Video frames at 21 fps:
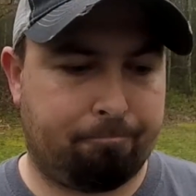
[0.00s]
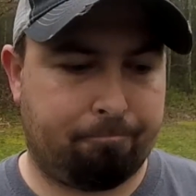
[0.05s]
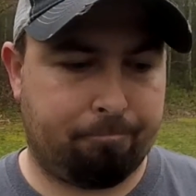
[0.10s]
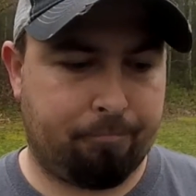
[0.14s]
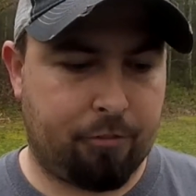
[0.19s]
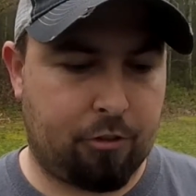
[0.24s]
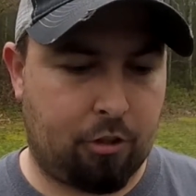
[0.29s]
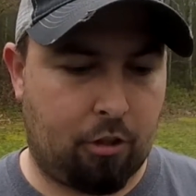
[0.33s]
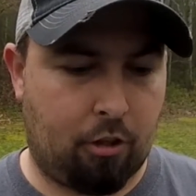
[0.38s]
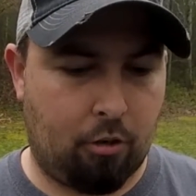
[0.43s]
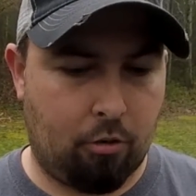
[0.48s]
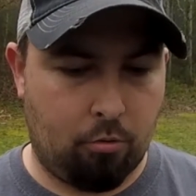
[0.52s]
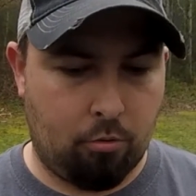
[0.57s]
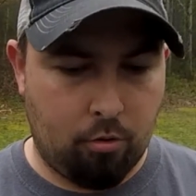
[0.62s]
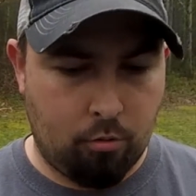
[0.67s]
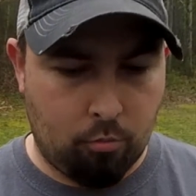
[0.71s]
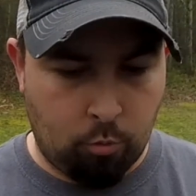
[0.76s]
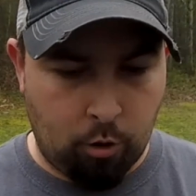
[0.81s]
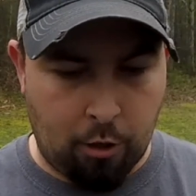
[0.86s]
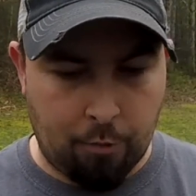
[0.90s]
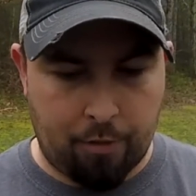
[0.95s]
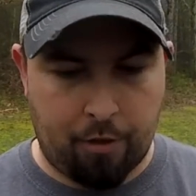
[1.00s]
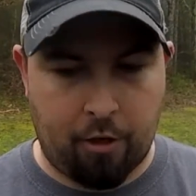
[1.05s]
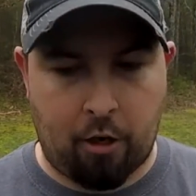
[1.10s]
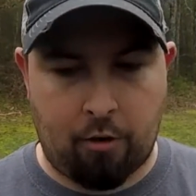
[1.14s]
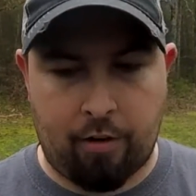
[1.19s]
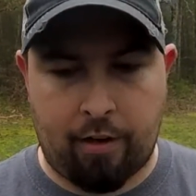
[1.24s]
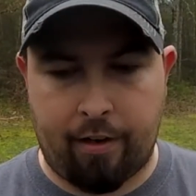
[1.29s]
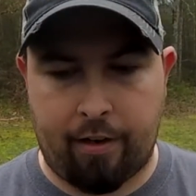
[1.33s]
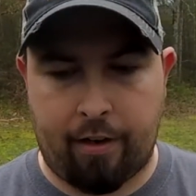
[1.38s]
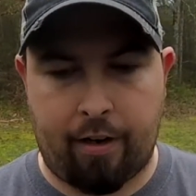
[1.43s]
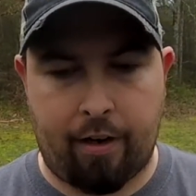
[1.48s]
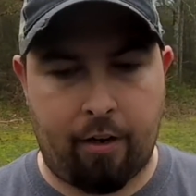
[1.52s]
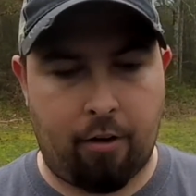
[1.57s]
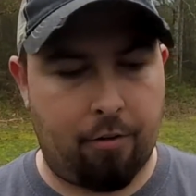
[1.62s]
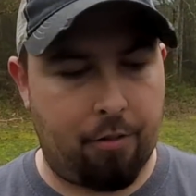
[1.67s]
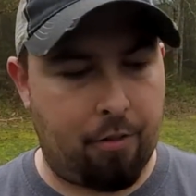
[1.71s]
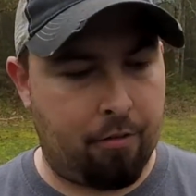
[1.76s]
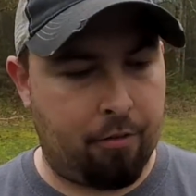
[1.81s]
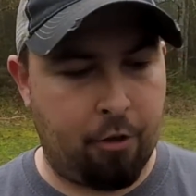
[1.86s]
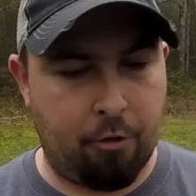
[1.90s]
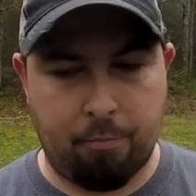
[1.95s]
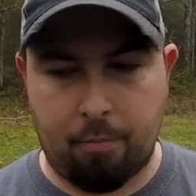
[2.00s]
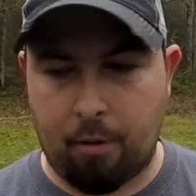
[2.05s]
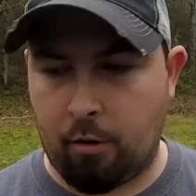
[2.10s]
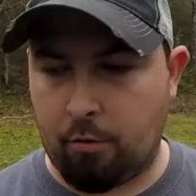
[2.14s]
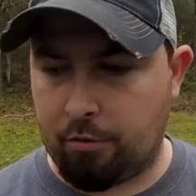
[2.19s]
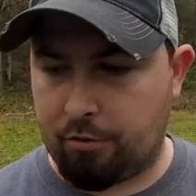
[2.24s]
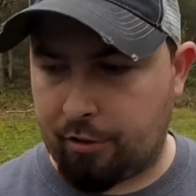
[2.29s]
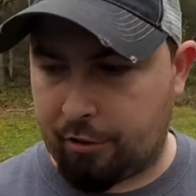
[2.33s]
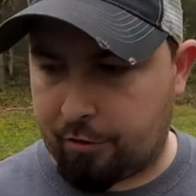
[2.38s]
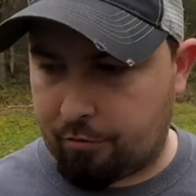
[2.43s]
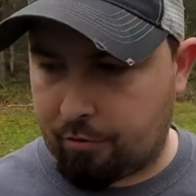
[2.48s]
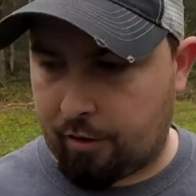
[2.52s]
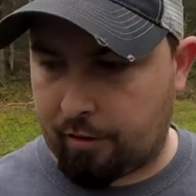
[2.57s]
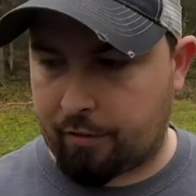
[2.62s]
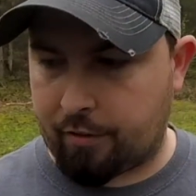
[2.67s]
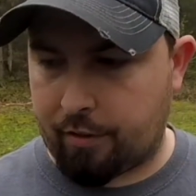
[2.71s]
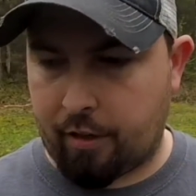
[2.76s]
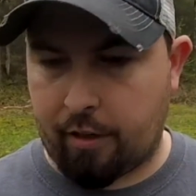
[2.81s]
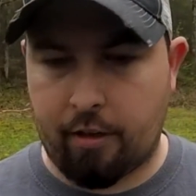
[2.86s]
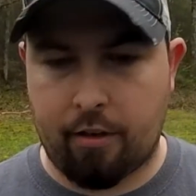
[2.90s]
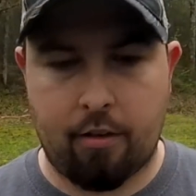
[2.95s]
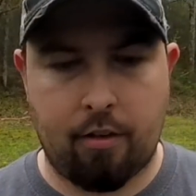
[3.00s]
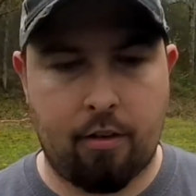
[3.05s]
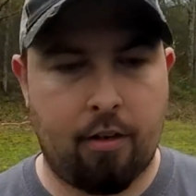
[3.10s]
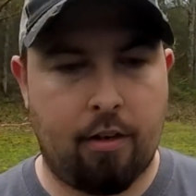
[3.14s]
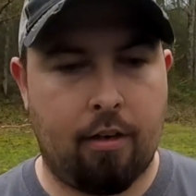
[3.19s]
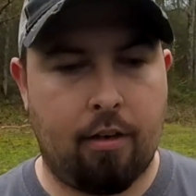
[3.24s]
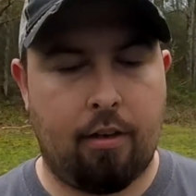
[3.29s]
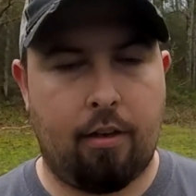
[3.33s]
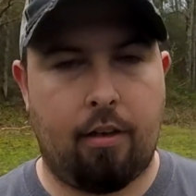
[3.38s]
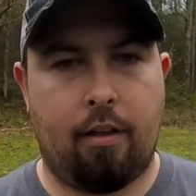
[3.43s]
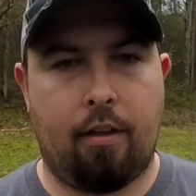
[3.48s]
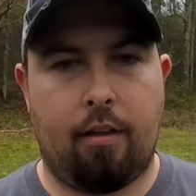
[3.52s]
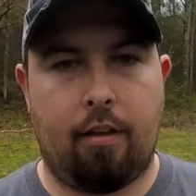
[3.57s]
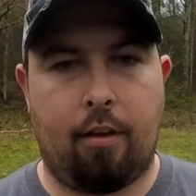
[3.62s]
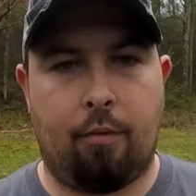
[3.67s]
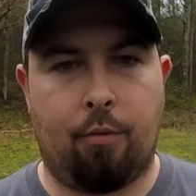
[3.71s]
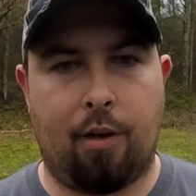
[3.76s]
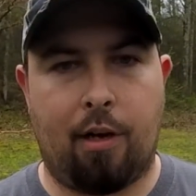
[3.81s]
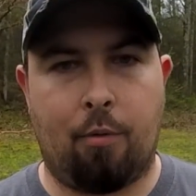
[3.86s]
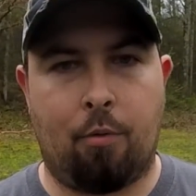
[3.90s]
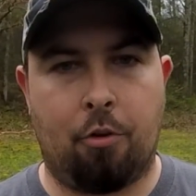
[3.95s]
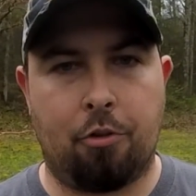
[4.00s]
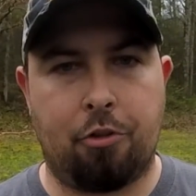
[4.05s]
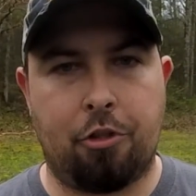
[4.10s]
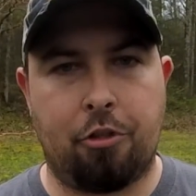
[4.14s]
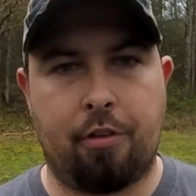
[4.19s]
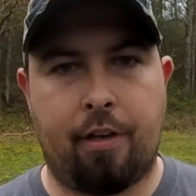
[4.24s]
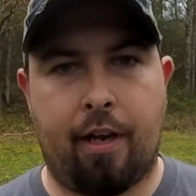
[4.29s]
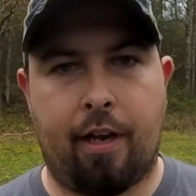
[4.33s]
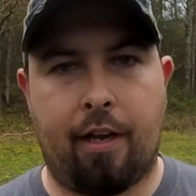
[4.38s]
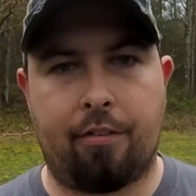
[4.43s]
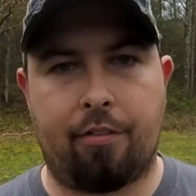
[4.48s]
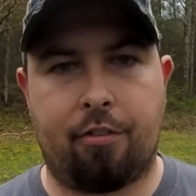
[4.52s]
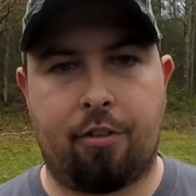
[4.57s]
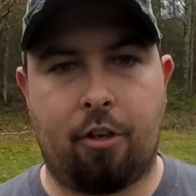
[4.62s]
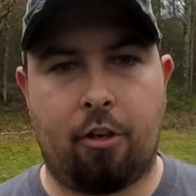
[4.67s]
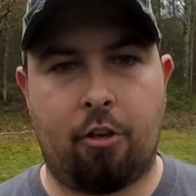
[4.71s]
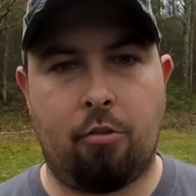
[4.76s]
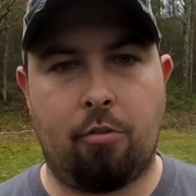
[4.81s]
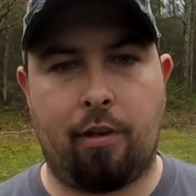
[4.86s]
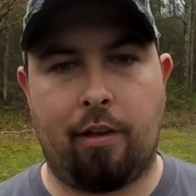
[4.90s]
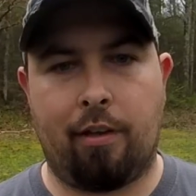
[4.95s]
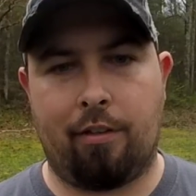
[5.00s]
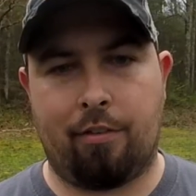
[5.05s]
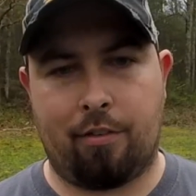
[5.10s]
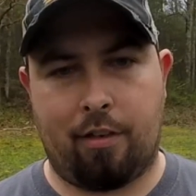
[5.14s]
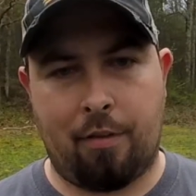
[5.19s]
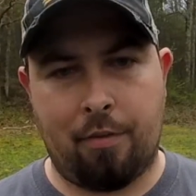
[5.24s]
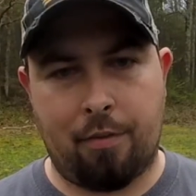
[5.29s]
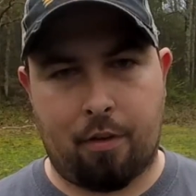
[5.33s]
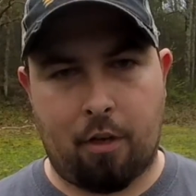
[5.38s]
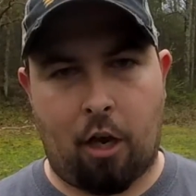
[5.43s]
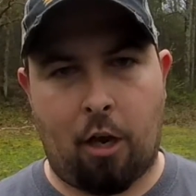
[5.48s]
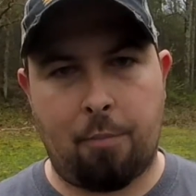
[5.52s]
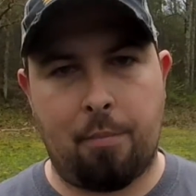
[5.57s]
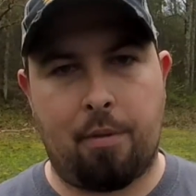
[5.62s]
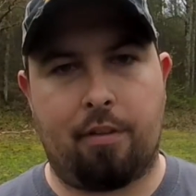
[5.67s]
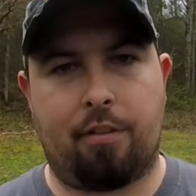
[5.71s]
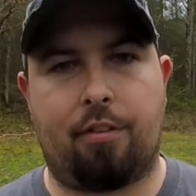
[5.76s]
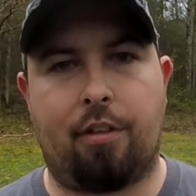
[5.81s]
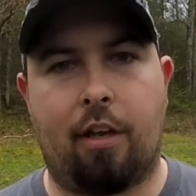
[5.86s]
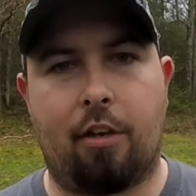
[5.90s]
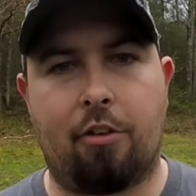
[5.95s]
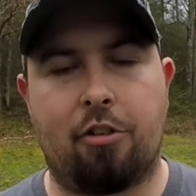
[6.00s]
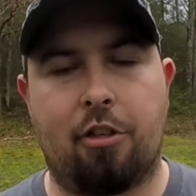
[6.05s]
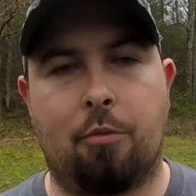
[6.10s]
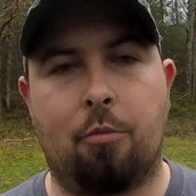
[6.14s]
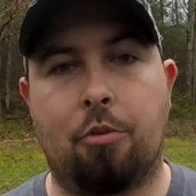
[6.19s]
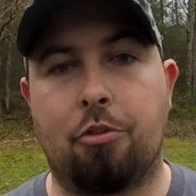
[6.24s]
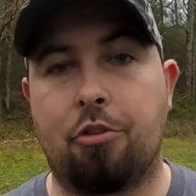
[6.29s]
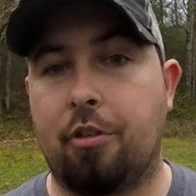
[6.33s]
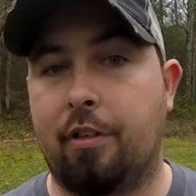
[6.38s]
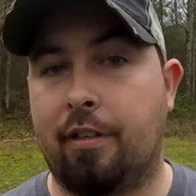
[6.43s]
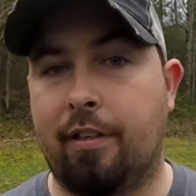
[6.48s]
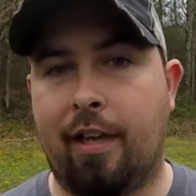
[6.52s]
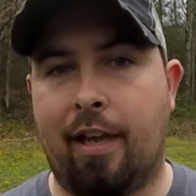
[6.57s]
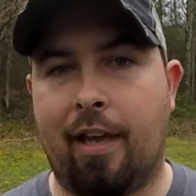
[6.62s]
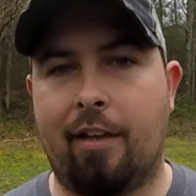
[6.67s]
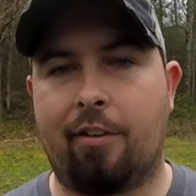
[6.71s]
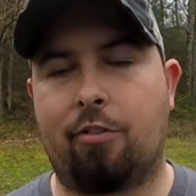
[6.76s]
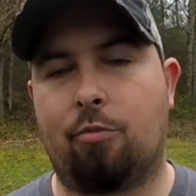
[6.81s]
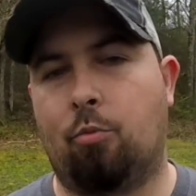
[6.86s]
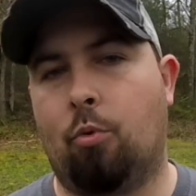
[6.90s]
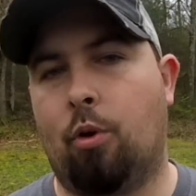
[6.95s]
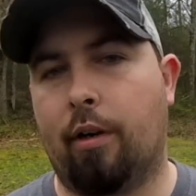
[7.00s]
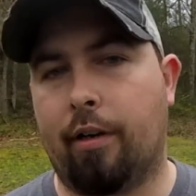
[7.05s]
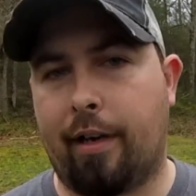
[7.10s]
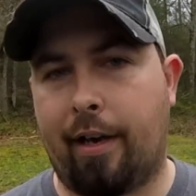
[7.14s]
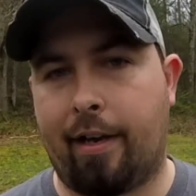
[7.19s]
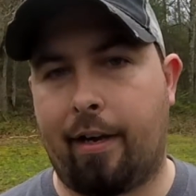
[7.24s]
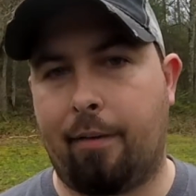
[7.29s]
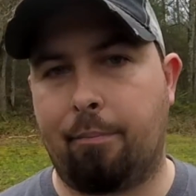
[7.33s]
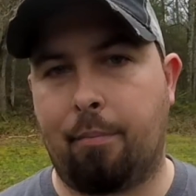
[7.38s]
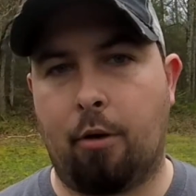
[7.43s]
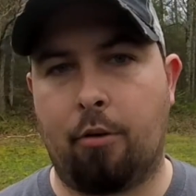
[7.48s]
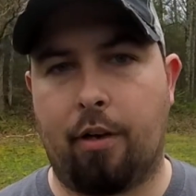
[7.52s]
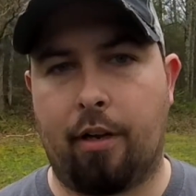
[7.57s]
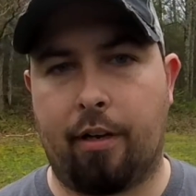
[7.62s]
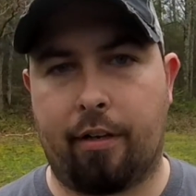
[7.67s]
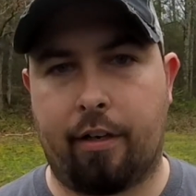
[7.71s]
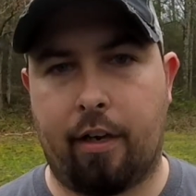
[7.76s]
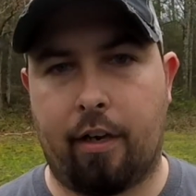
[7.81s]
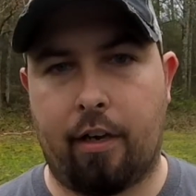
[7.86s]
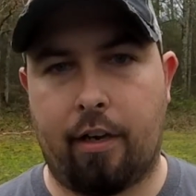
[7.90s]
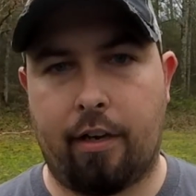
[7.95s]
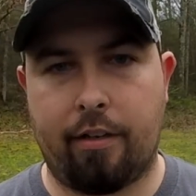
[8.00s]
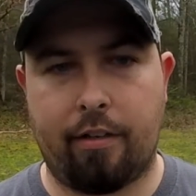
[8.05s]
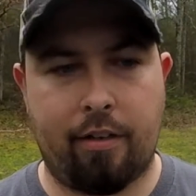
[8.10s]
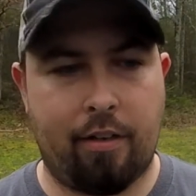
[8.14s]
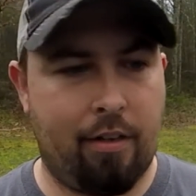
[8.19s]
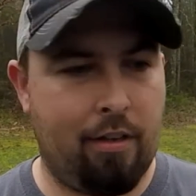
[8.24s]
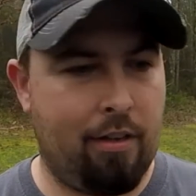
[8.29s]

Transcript: So where we are right now, the new boat sits right there. And what I want you guys to do is, in the comment section, I want you to guess what kind of boat I got.